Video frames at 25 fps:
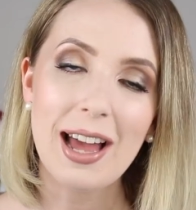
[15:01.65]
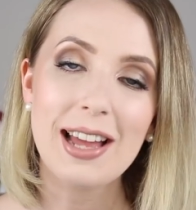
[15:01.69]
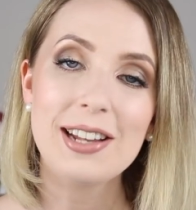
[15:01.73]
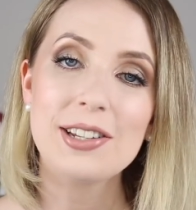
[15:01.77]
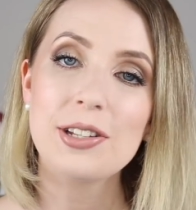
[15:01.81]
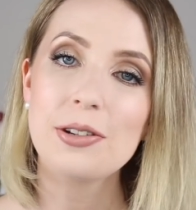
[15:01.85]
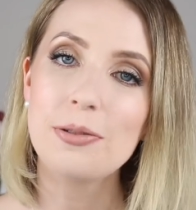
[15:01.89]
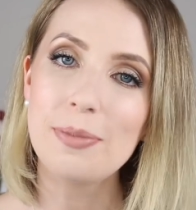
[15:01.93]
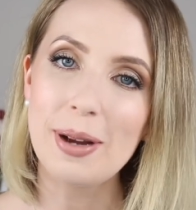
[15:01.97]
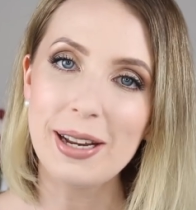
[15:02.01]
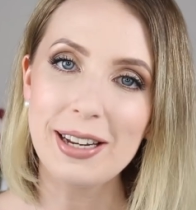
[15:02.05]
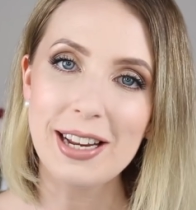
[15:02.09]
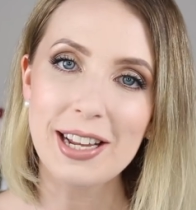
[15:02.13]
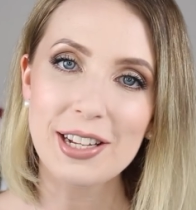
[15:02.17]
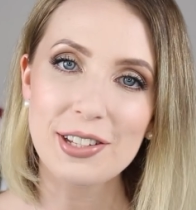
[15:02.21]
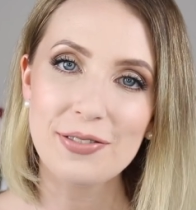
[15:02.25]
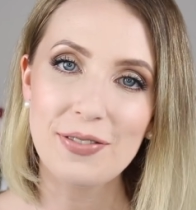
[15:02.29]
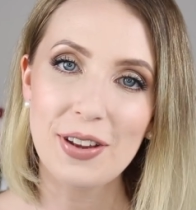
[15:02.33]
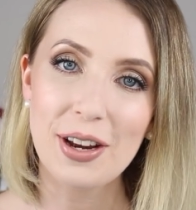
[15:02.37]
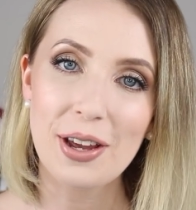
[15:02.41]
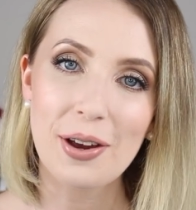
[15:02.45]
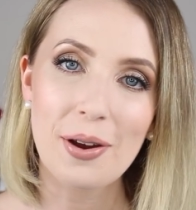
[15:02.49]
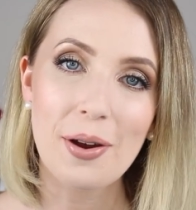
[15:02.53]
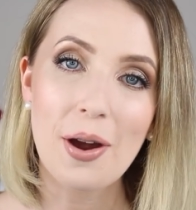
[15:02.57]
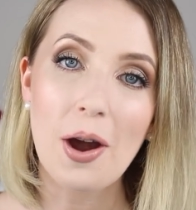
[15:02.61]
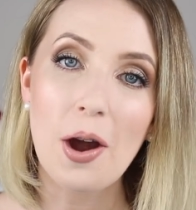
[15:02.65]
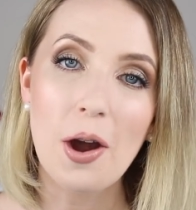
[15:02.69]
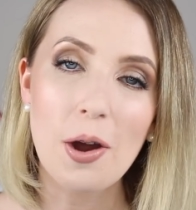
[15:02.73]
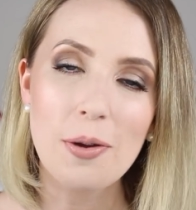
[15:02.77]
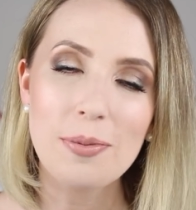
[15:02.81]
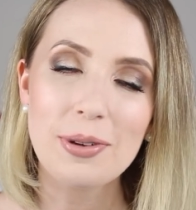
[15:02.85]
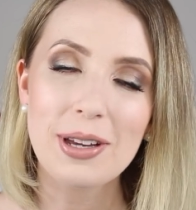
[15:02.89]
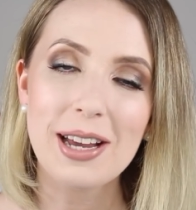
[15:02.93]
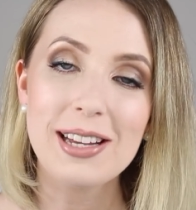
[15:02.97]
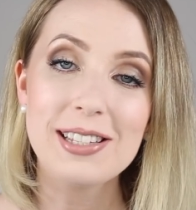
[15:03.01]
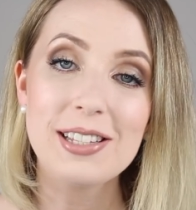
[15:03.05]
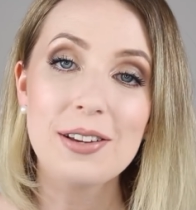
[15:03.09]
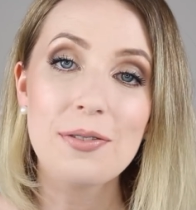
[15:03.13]
Until my next video, I
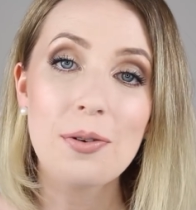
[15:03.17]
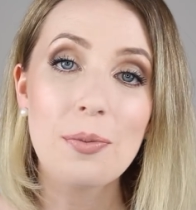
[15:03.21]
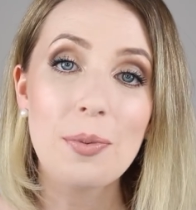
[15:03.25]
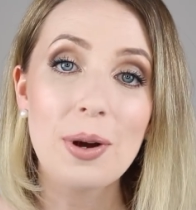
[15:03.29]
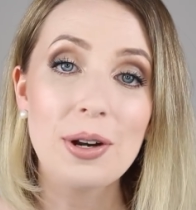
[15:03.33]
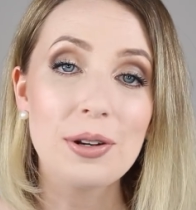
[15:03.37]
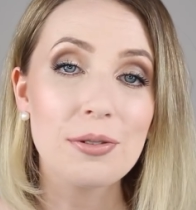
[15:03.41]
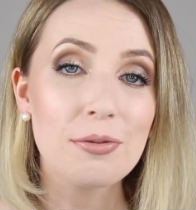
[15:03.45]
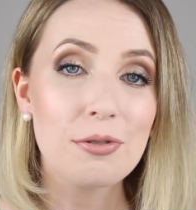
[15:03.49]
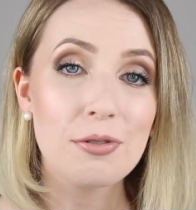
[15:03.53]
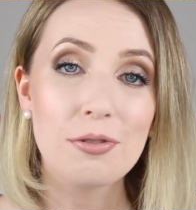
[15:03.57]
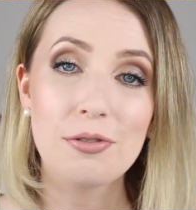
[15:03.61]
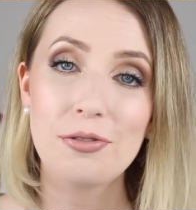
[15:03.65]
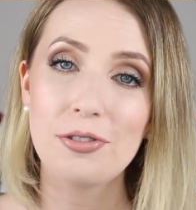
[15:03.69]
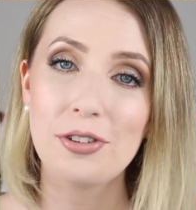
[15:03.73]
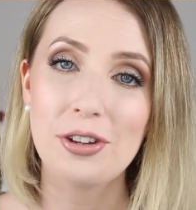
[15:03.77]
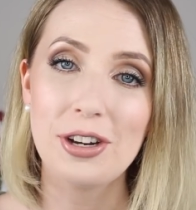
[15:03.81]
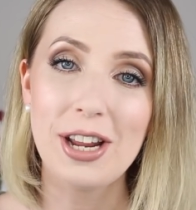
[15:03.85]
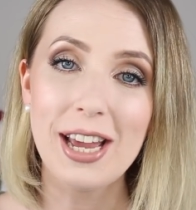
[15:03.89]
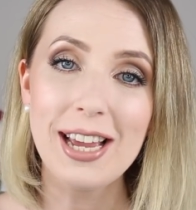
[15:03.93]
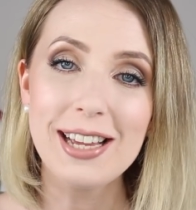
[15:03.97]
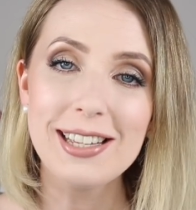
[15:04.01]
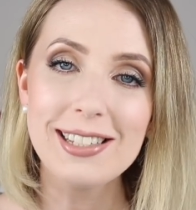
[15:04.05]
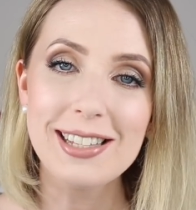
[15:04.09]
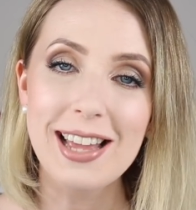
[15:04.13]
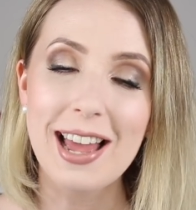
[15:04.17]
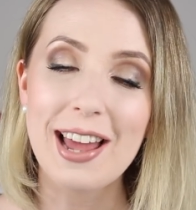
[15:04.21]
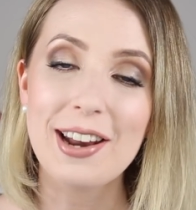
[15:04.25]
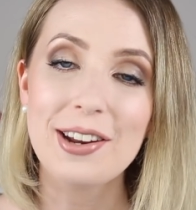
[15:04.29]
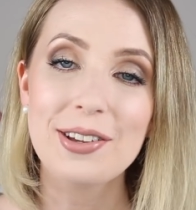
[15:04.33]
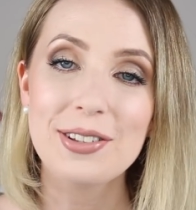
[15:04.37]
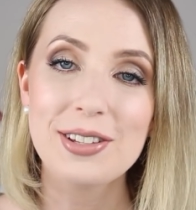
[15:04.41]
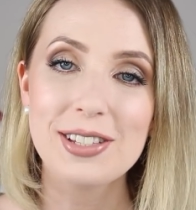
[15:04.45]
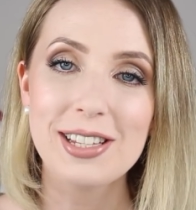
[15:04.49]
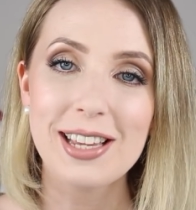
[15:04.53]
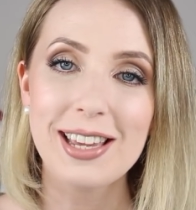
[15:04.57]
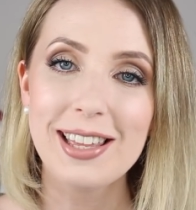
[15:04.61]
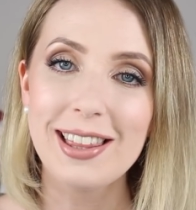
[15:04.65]
hope you guys have a wonderful few days, and
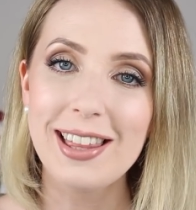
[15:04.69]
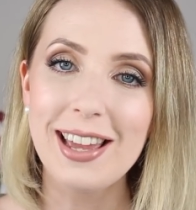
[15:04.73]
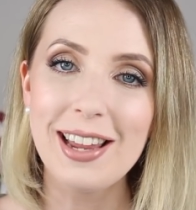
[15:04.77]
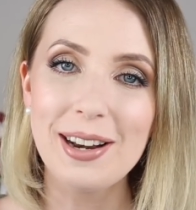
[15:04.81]
I'll see you